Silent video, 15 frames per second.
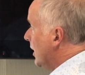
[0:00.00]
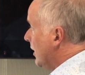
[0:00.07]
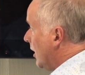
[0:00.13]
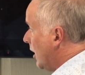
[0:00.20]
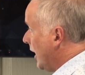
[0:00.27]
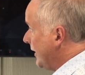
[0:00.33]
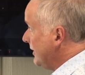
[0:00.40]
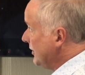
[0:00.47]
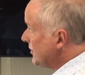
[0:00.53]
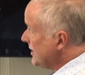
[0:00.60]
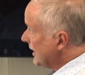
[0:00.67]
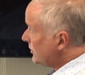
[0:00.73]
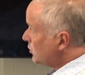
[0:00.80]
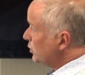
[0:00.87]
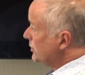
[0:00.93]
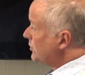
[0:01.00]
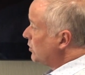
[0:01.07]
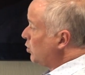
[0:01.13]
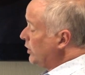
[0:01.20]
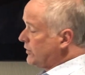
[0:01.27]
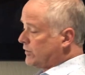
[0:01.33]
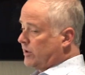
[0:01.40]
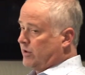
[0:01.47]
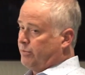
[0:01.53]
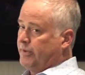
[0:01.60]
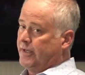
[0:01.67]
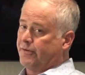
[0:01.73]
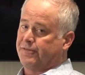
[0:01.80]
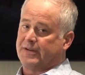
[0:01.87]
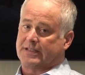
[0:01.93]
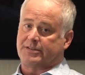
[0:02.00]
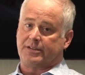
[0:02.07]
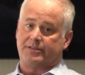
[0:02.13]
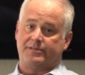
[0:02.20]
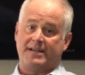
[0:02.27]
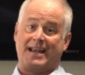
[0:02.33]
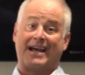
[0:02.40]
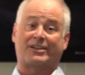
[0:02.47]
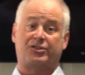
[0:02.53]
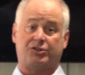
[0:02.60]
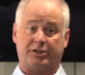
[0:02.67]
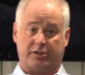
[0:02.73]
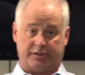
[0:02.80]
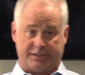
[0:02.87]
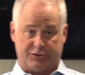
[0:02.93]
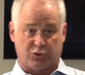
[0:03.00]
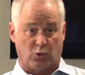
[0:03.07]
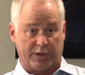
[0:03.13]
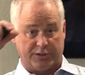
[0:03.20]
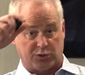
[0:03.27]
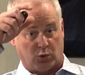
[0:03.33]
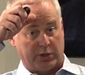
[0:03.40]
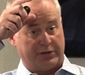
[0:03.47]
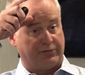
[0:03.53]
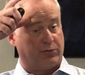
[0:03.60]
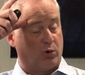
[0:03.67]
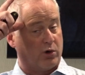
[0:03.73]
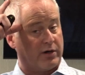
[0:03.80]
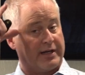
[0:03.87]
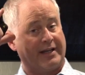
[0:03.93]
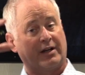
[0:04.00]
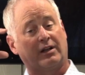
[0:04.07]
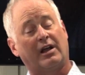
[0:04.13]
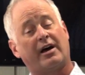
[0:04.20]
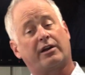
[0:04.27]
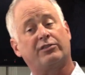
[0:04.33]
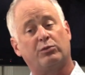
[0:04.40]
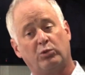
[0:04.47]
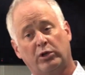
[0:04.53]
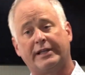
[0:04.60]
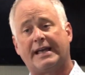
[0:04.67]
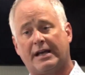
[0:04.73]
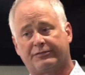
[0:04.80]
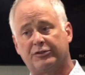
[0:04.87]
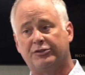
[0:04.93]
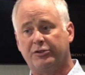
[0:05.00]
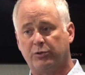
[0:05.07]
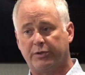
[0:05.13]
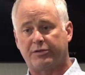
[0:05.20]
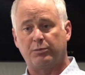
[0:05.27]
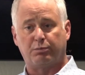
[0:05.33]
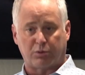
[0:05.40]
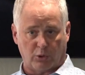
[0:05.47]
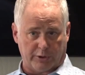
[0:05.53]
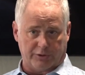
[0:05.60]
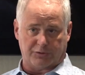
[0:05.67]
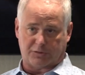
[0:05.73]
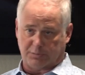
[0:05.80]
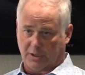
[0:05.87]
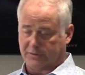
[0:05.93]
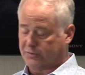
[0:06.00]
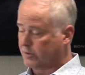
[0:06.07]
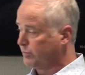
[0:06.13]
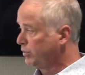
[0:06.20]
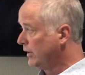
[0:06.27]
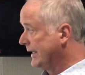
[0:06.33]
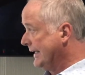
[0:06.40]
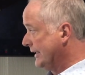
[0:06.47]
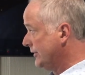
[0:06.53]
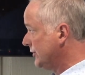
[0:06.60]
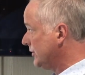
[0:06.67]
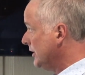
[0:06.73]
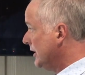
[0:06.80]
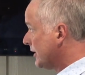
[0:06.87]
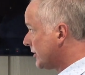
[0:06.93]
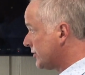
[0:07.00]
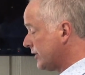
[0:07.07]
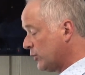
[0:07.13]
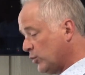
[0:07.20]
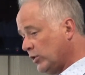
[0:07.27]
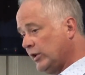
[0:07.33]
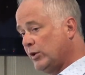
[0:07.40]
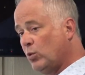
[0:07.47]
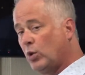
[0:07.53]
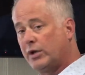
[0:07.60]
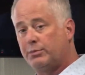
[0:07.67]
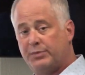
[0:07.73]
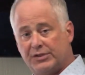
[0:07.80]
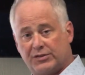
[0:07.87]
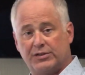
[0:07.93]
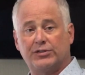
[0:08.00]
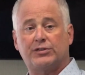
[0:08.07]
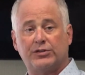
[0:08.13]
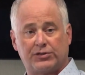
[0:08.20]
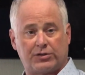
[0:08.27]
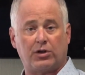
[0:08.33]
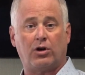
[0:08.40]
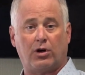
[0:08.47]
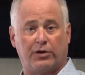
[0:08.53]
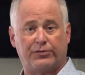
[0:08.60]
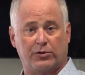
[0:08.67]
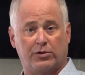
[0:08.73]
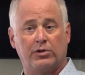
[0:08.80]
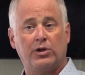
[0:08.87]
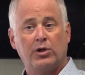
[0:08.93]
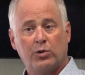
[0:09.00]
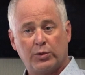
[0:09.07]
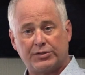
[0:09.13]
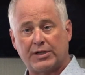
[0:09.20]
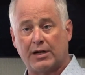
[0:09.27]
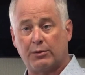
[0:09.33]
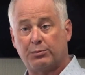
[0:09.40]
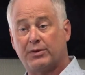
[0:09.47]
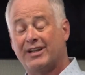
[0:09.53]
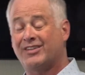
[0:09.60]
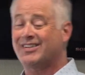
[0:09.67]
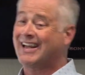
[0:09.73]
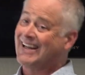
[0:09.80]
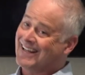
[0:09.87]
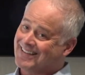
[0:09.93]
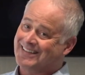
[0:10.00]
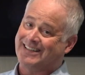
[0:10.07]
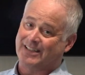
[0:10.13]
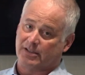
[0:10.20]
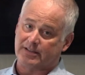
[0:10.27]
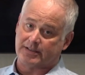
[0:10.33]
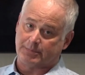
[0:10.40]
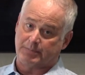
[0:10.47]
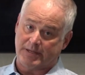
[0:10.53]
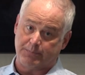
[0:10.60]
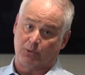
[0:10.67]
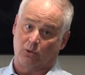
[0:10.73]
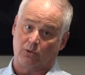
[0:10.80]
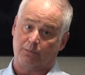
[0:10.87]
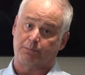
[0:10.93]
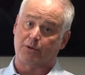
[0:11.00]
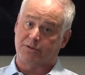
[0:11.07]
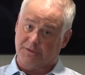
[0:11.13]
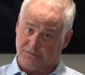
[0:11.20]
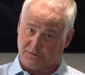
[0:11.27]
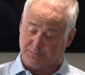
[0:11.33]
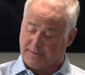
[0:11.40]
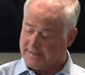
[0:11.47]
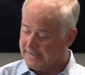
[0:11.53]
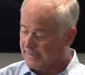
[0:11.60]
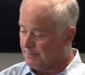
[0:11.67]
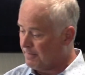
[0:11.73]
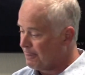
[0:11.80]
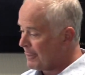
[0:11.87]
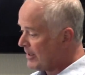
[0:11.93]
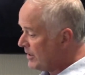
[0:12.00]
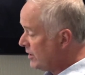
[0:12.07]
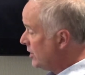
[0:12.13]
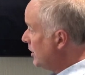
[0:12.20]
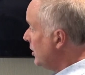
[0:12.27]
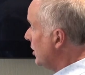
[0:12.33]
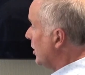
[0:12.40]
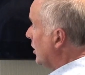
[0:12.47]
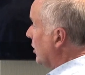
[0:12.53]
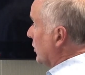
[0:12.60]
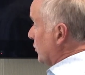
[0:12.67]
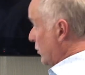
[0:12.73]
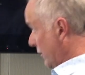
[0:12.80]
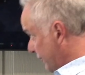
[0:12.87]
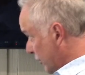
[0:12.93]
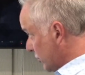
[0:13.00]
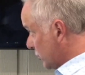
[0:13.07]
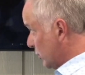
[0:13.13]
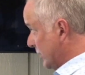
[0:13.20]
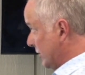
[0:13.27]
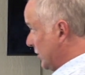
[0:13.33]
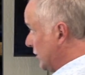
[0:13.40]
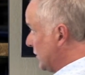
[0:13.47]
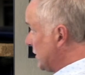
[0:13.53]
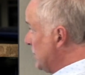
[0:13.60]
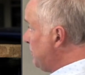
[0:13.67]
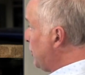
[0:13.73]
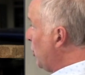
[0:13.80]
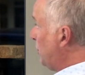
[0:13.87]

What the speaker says: All right, these next ones are what's going to be effective next year in 2024, and a lot of them really have to do with employer-sponsored plans because they really want businesses to offer retirement plans and get people participating. So the first one is a simple